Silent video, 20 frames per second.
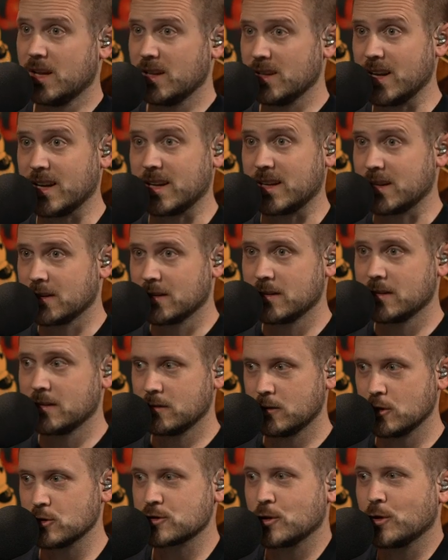Like
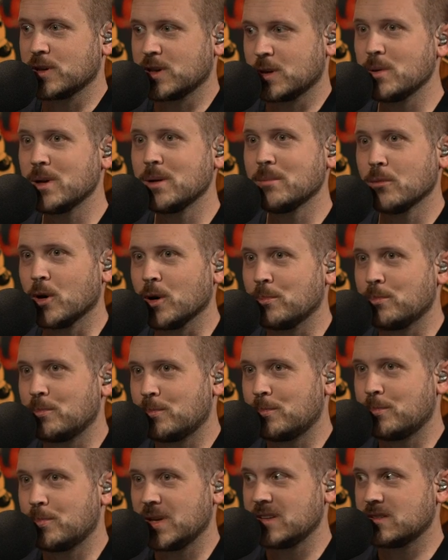there's going to be more
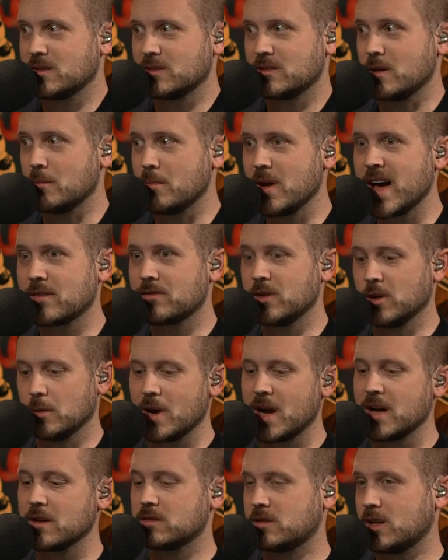pieces of the backfield.
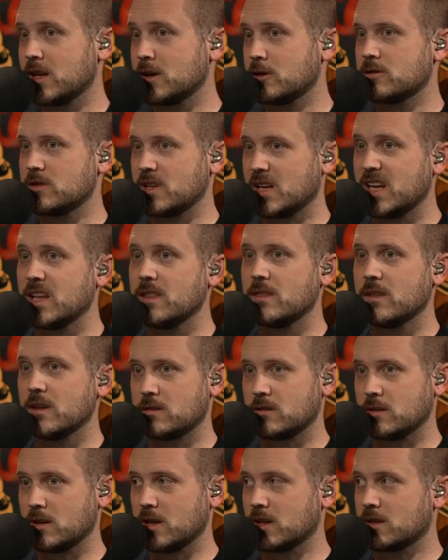Miles Sanders in
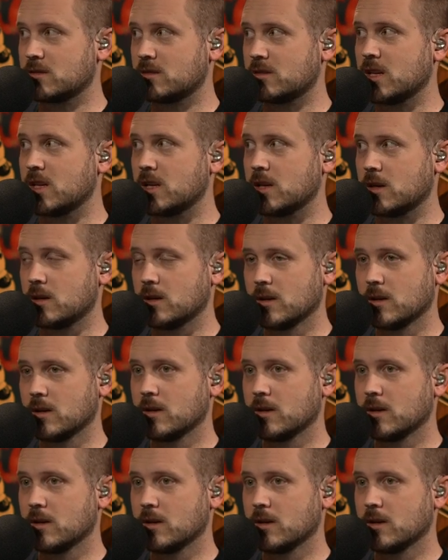this extended